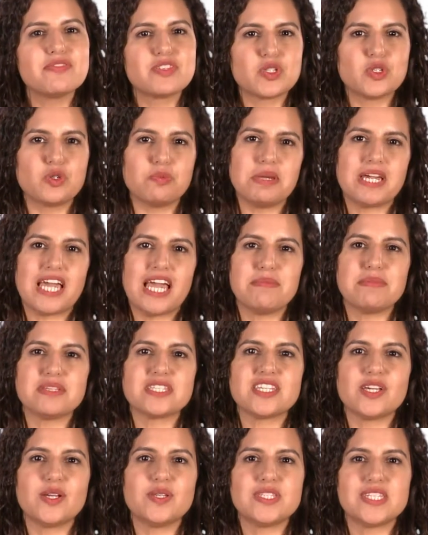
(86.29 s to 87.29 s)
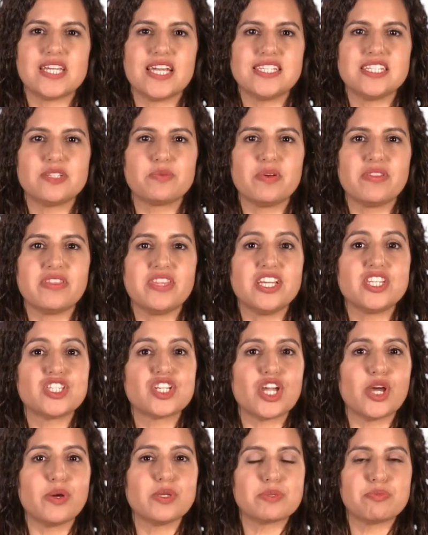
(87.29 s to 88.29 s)
tool became associated with the
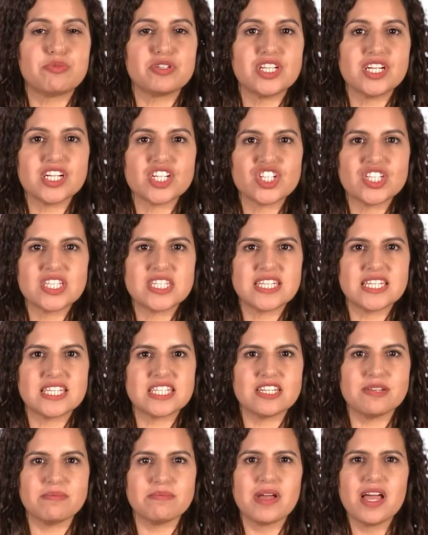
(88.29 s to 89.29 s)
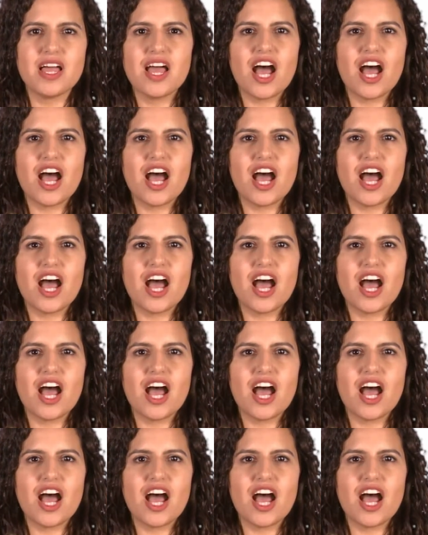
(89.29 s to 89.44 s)
Toyota production system